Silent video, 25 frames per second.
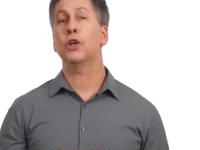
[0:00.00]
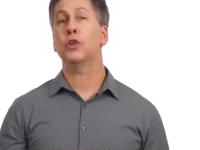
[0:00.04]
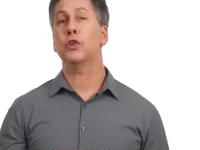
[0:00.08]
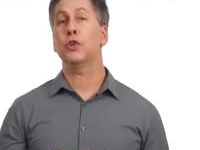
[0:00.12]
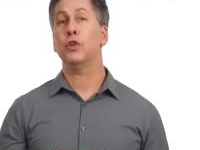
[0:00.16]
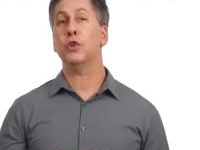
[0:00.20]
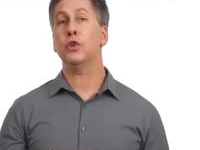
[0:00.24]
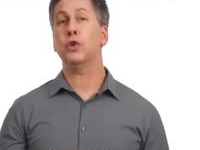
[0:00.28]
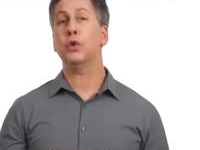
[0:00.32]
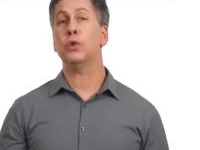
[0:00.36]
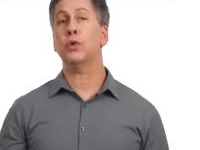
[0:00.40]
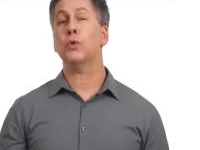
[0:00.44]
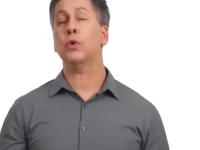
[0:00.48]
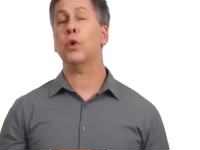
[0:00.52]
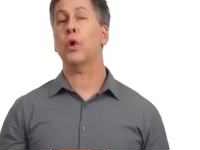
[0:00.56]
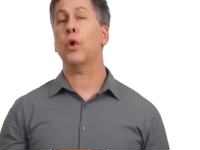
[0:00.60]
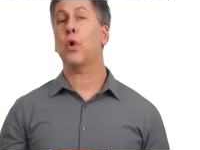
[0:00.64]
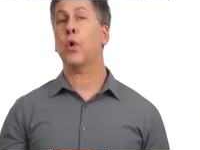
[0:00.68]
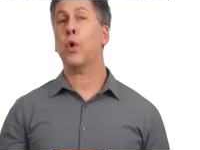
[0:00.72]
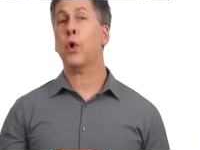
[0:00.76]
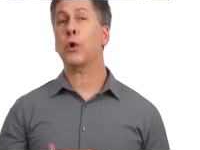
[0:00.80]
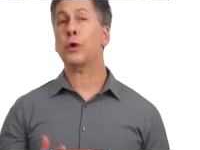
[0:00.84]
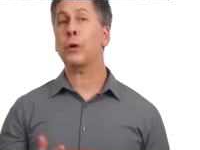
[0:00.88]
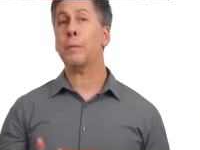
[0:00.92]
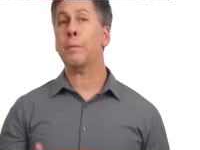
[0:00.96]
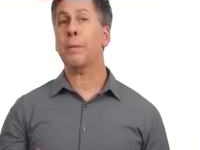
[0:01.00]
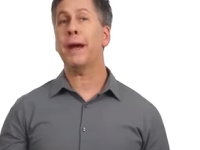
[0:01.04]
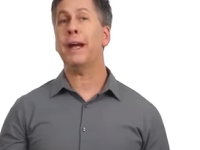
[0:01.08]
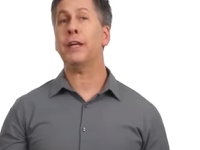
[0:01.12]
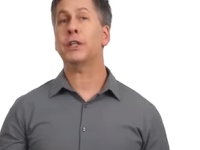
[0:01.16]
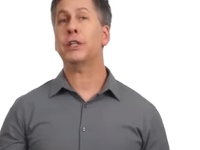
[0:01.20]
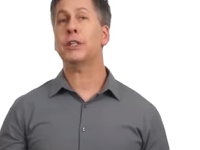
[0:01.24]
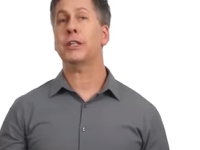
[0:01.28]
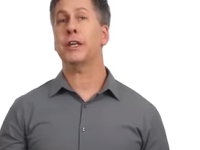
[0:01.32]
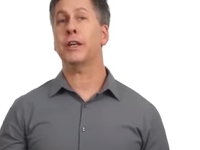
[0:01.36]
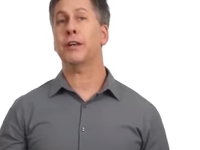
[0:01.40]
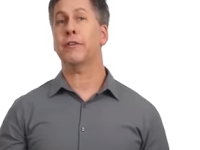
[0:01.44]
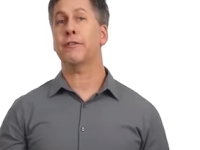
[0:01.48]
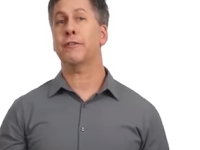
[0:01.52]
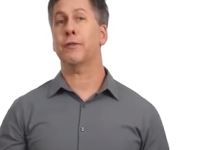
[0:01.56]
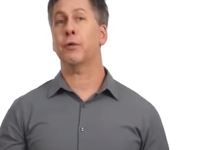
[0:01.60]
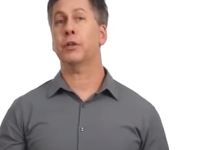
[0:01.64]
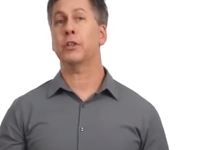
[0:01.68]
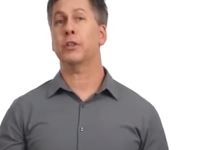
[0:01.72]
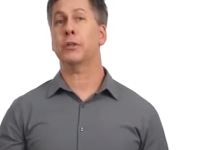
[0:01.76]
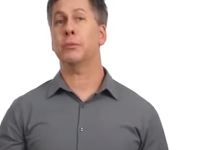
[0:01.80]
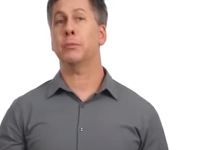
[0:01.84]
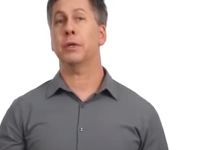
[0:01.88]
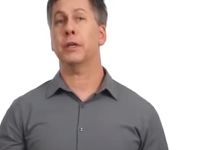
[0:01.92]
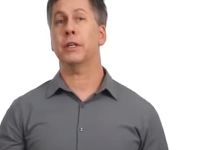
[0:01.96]
you or your patient can
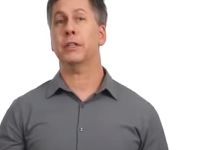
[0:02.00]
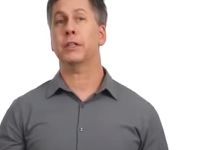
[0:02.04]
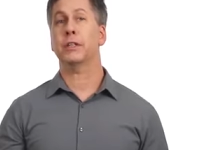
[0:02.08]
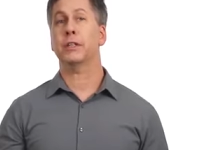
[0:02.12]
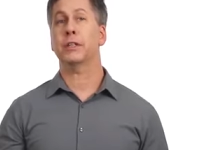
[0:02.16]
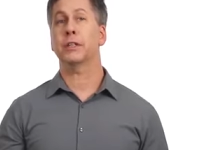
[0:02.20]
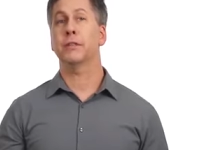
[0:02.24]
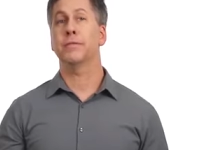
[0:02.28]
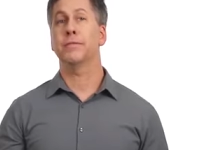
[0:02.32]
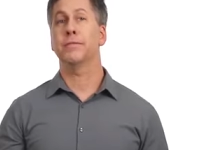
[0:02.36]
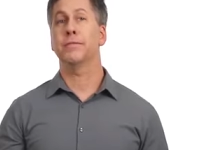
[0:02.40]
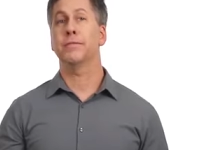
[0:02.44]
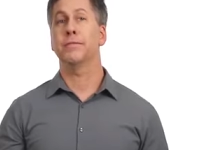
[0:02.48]
afford to miss.